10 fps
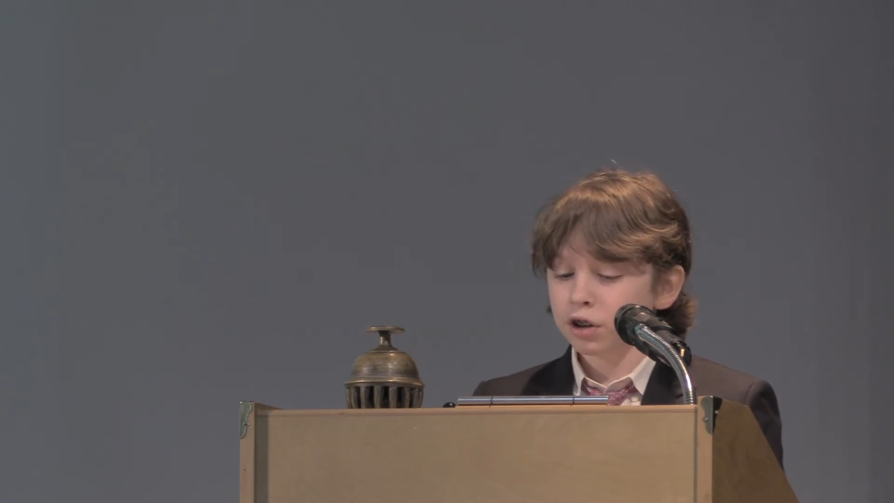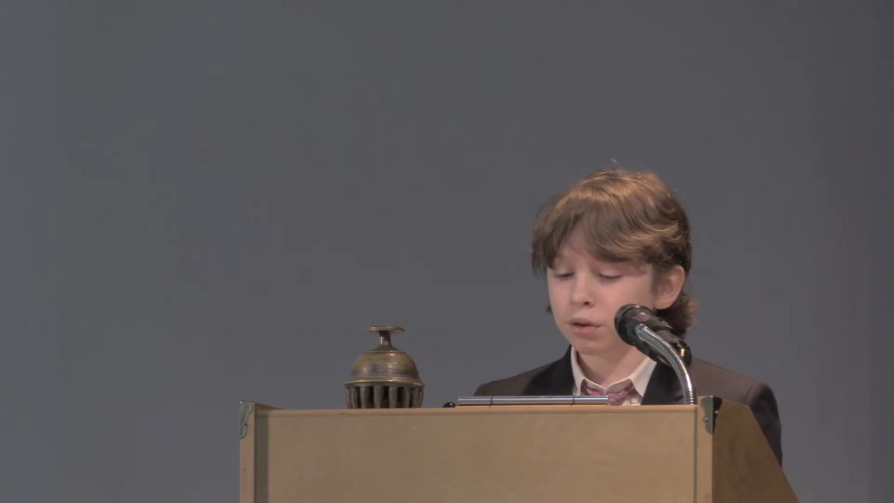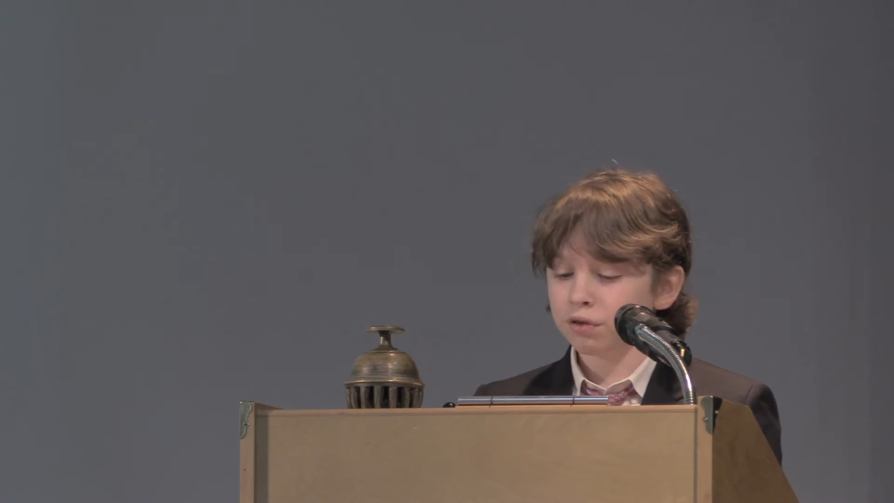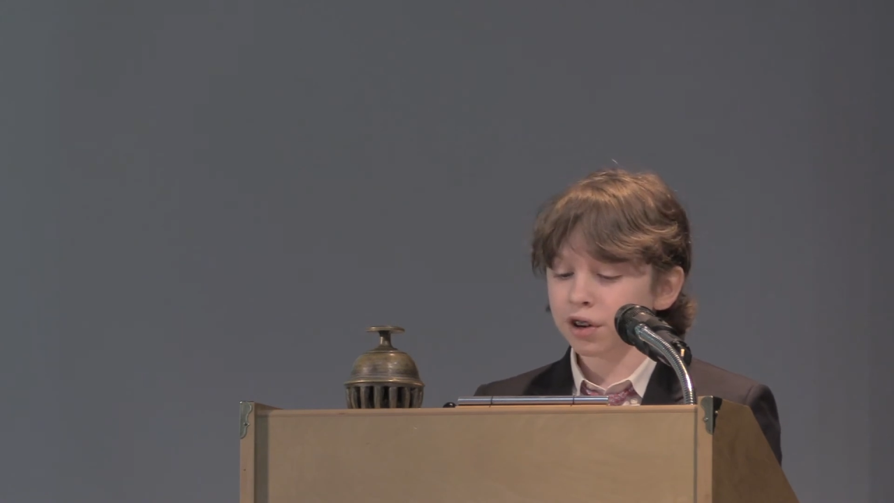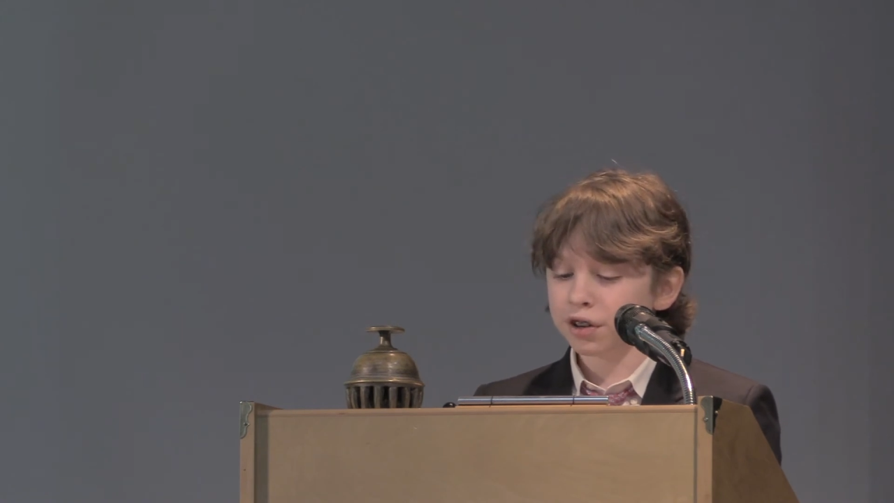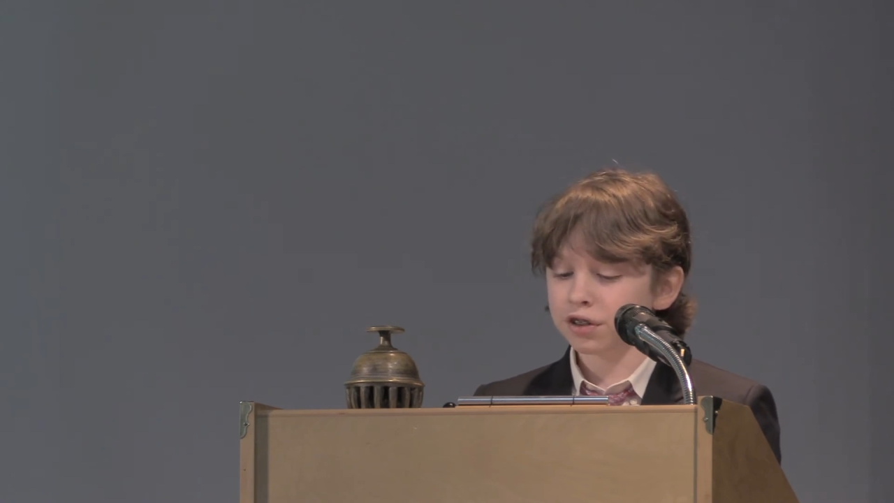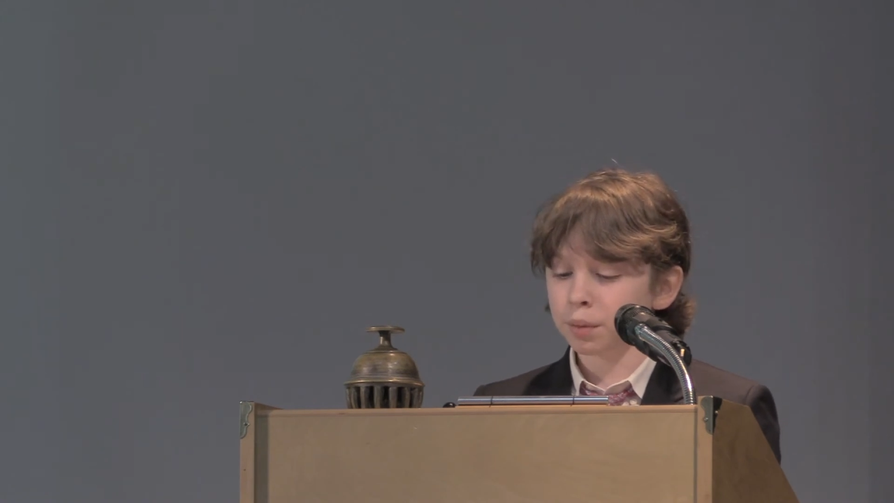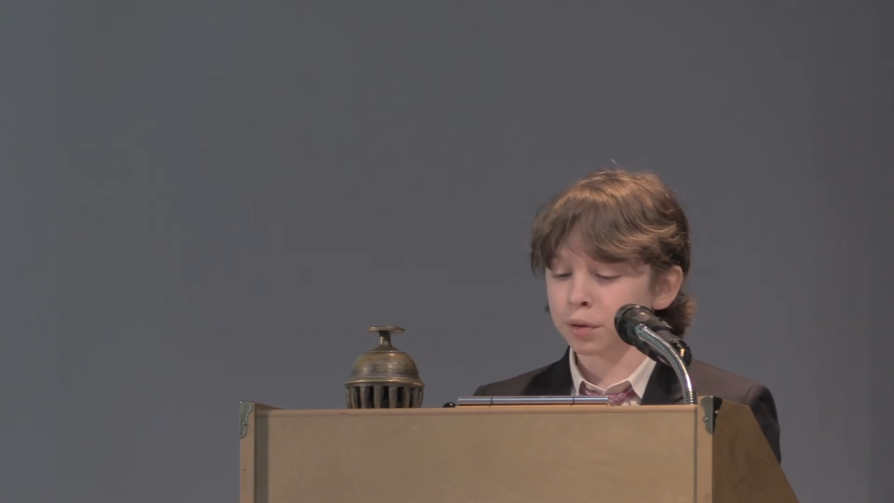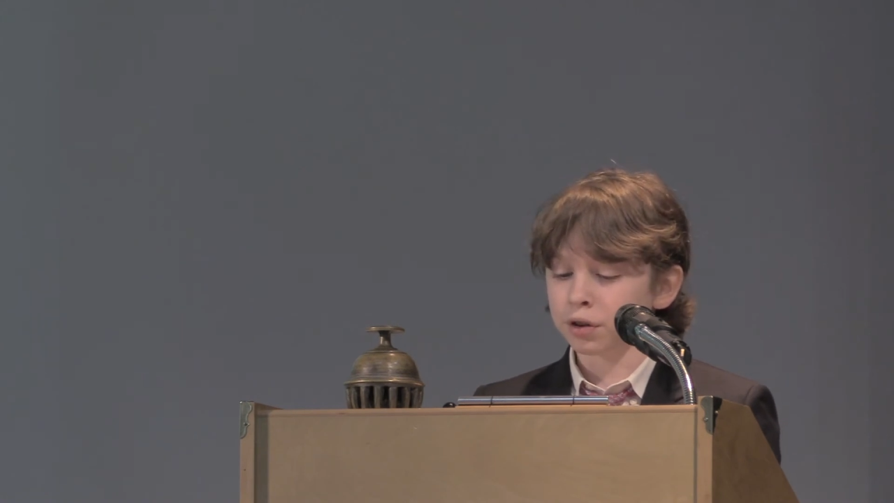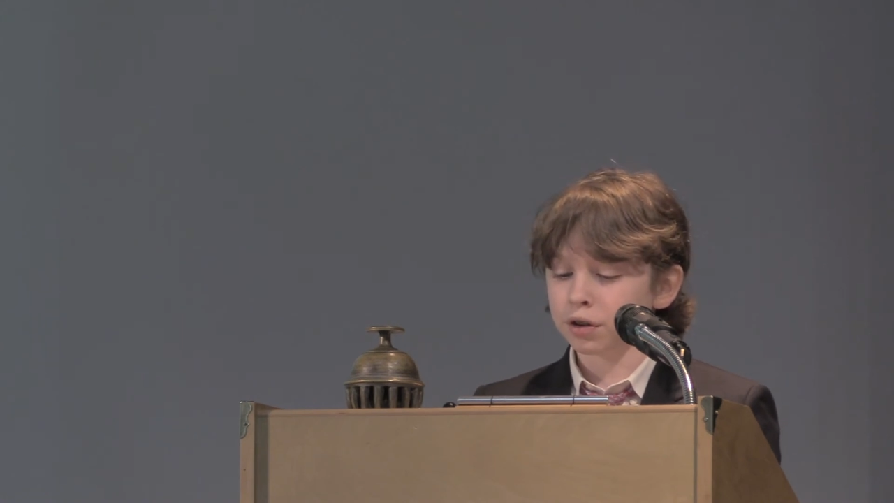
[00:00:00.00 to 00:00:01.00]
to
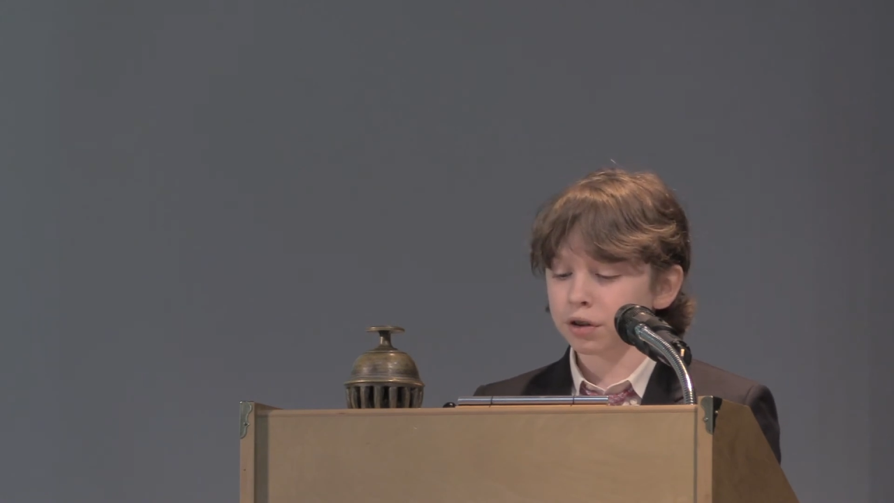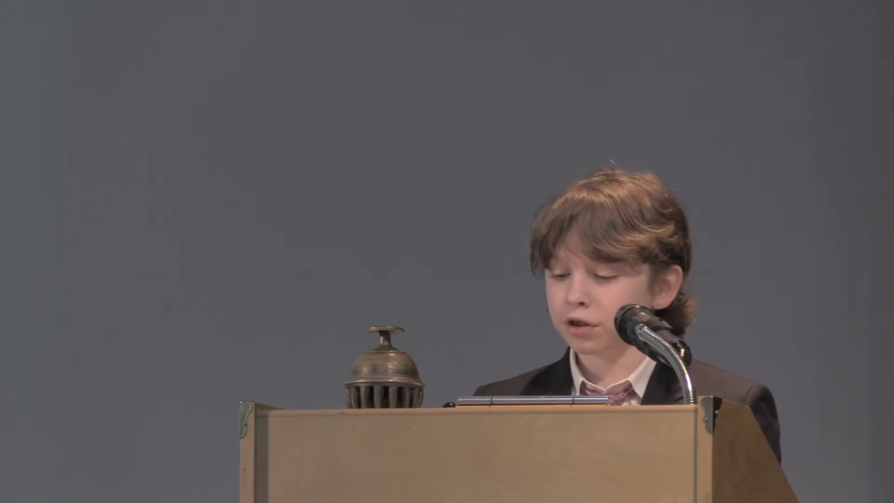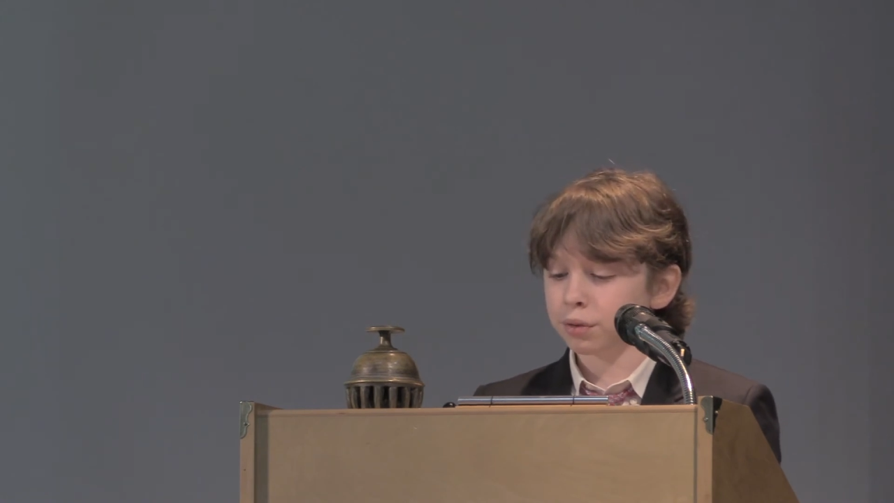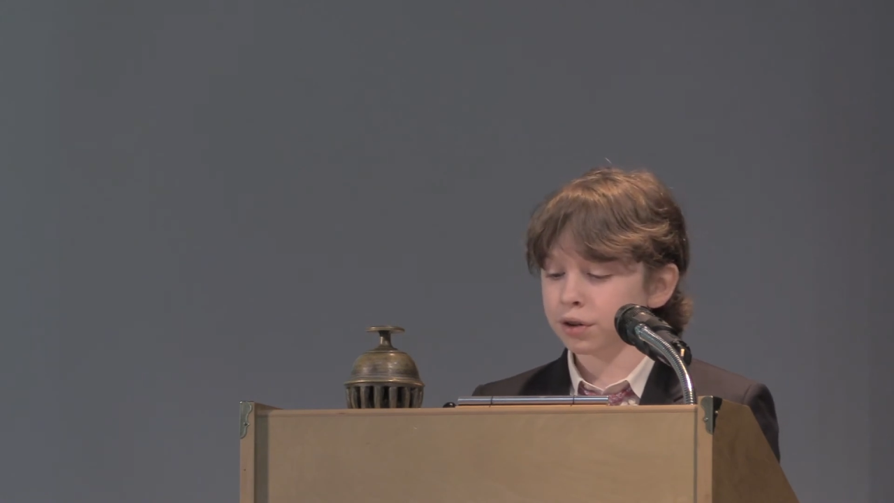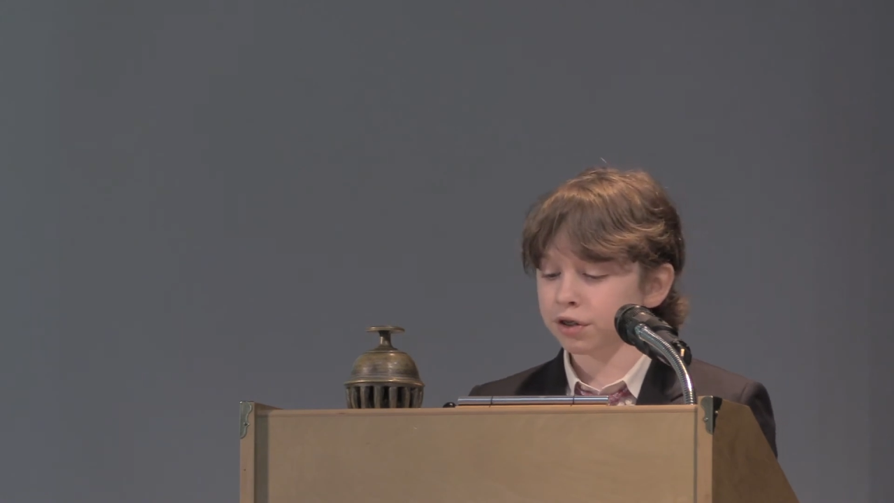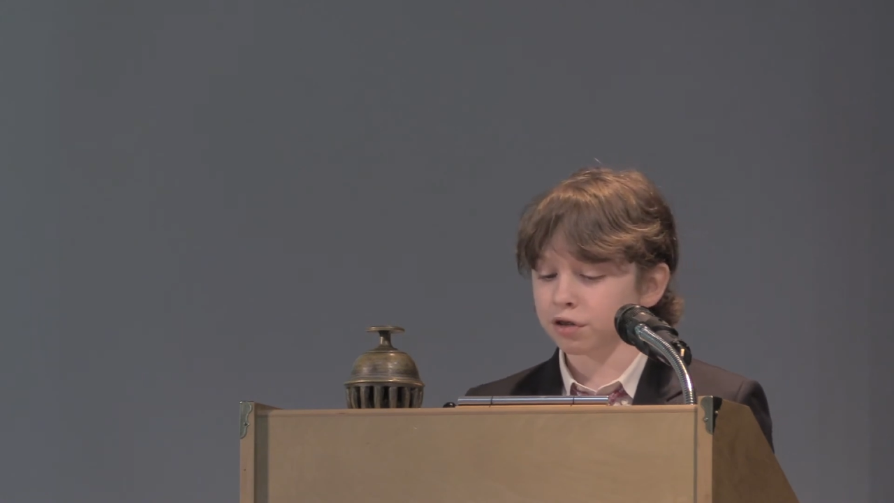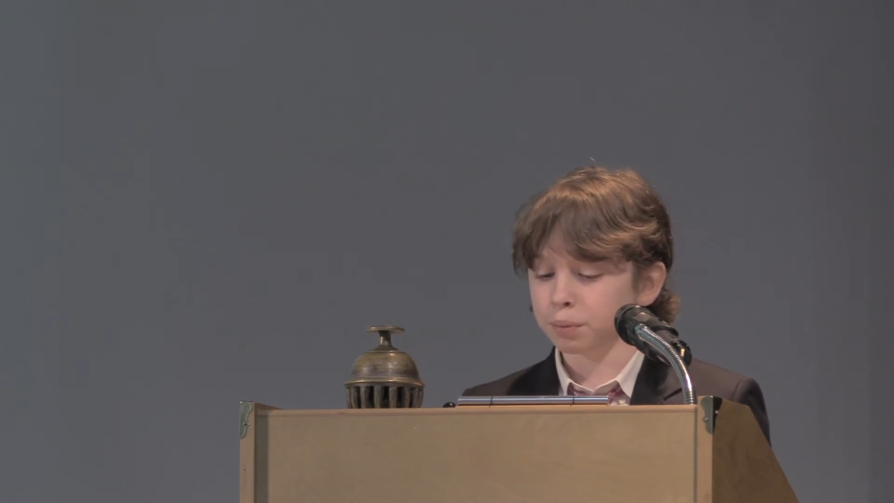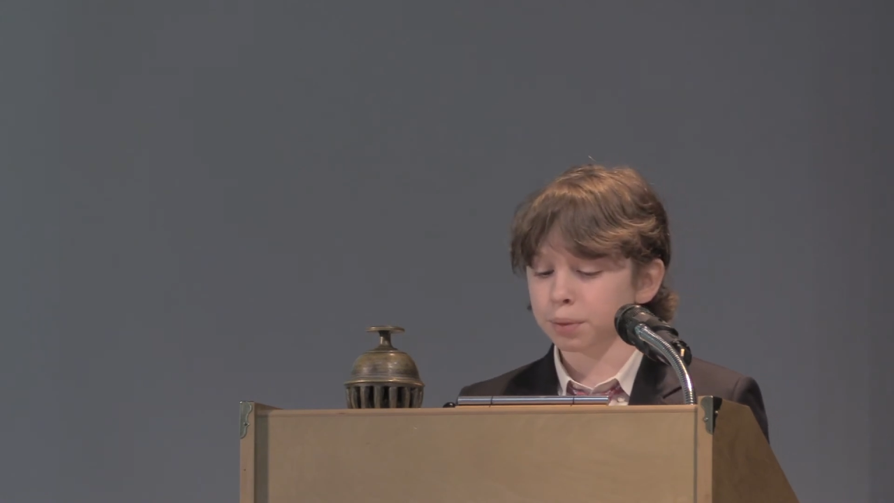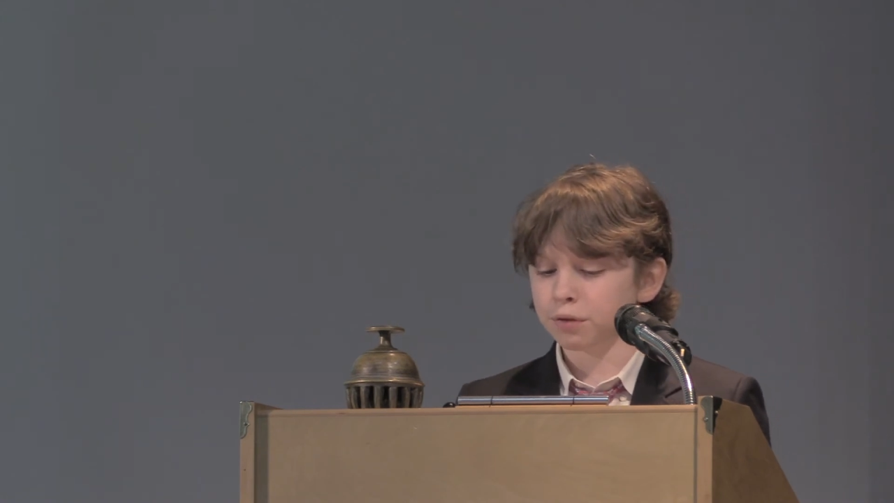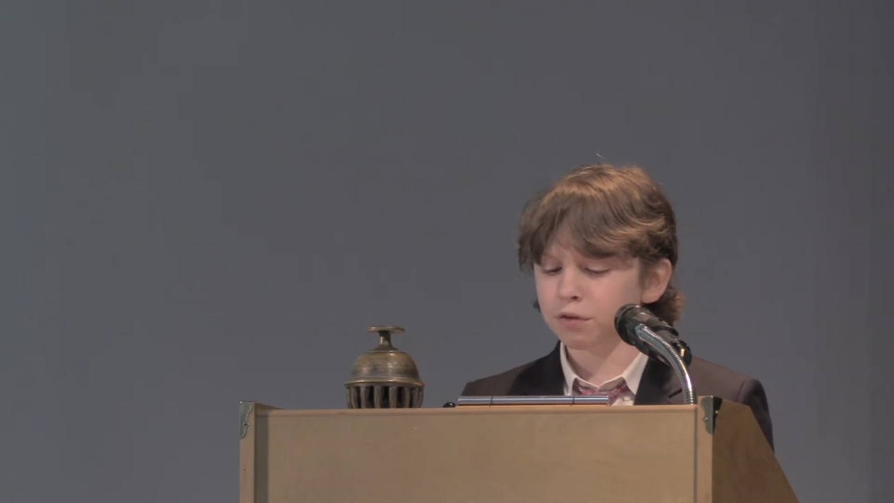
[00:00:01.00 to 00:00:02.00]
a
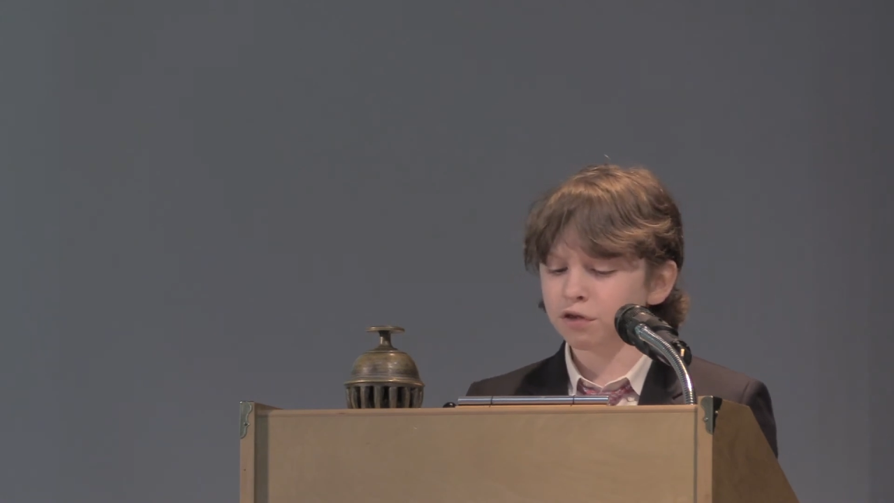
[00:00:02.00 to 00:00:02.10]
different but